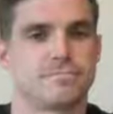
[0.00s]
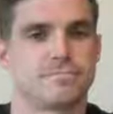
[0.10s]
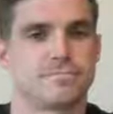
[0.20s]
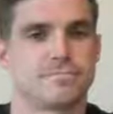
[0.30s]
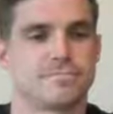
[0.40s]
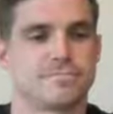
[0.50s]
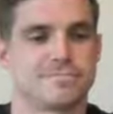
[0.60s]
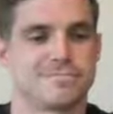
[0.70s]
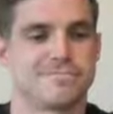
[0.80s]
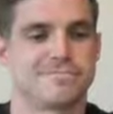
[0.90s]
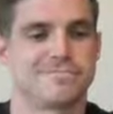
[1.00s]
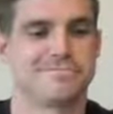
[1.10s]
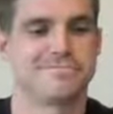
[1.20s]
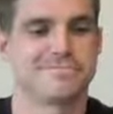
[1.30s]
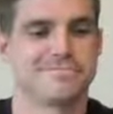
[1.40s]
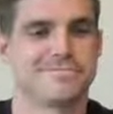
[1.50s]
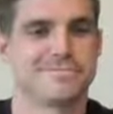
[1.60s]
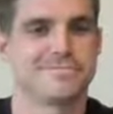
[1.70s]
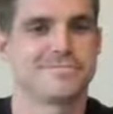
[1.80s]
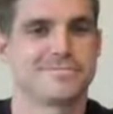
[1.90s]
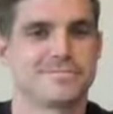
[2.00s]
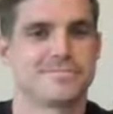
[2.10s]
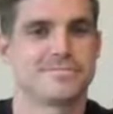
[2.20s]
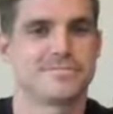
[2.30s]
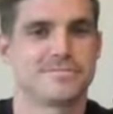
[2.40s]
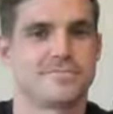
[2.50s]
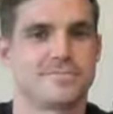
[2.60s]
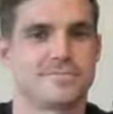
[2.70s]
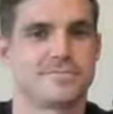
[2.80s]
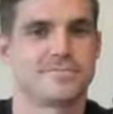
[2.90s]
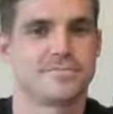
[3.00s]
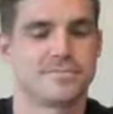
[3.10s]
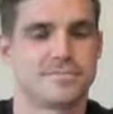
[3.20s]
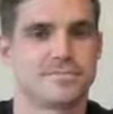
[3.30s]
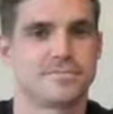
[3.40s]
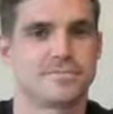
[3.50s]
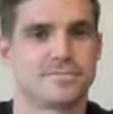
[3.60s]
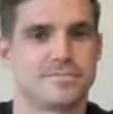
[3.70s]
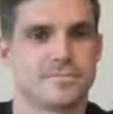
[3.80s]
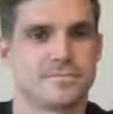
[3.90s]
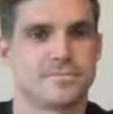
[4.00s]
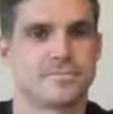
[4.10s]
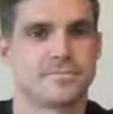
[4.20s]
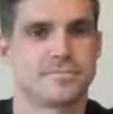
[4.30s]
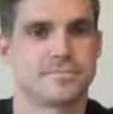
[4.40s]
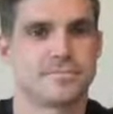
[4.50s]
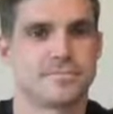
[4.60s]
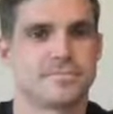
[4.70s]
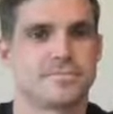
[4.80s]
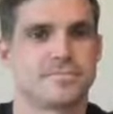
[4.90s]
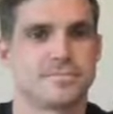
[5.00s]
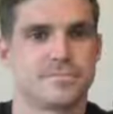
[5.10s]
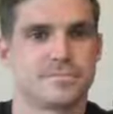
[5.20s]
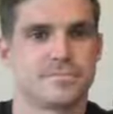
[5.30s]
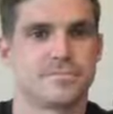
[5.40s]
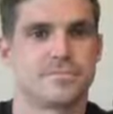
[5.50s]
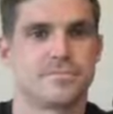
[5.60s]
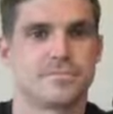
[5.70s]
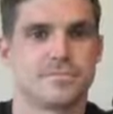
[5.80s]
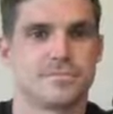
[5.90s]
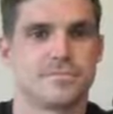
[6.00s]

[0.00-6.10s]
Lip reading: (silent)